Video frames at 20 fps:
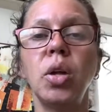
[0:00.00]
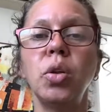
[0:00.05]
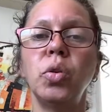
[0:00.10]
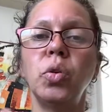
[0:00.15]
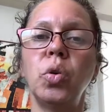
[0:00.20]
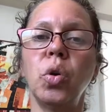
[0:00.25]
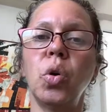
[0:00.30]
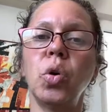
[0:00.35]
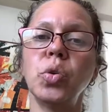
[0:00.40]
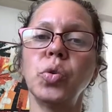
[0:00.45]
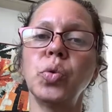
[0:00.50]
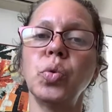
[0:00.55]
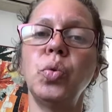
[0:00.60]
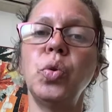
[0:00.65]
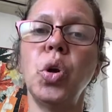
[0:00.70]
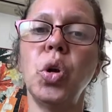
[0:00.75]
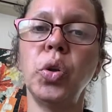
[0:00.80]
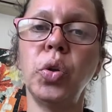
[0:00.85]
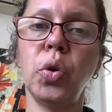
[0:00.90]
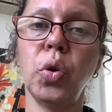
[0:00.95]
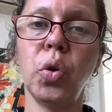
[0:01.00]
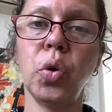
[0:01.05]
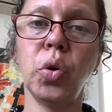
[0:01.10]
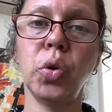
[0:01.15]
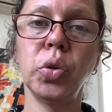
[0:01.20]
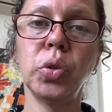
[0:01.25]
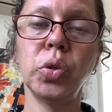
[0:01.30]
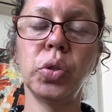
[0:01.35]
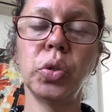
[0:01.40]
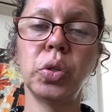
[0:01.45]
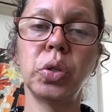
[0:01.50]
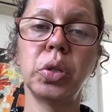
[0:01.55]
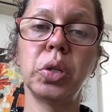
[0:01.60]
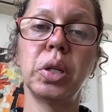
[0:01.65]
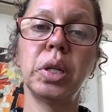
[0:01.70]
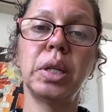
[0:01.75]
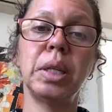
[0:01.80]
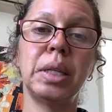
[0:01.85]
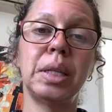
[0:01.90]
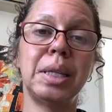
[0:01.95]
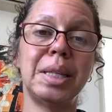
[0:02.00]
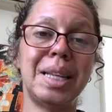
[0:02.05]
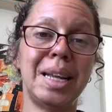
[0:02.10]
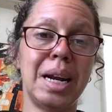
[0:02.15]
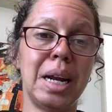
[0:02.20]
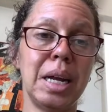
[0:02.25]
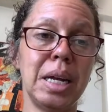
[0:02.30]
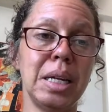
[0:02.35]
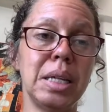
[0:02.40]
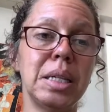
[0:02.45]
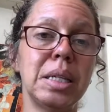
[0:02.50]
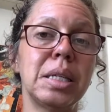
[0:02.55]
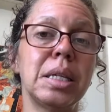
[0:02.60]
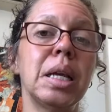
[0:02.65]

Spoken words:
212, 3,